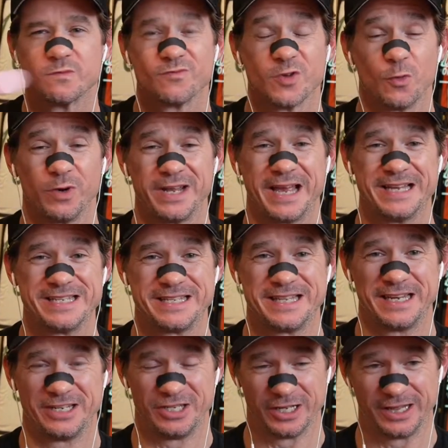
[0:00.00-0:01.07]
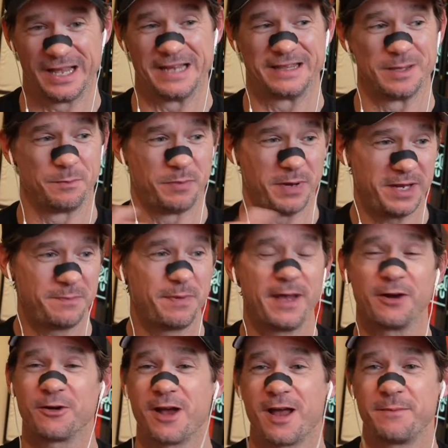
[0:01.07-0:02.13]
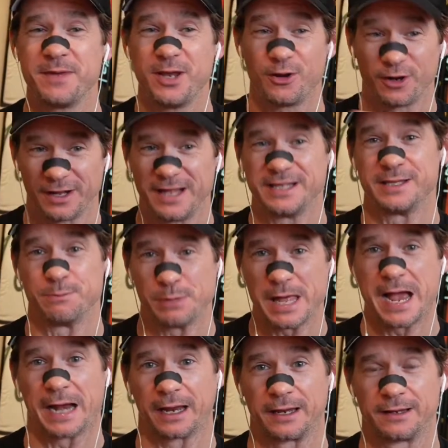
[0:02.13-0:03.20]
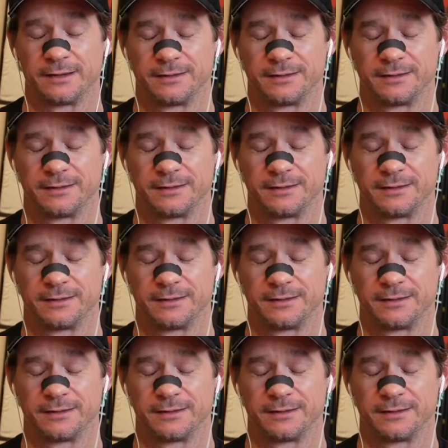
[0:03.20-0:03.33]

What do you guys think? Do you like the pink better on me, or do you like the black?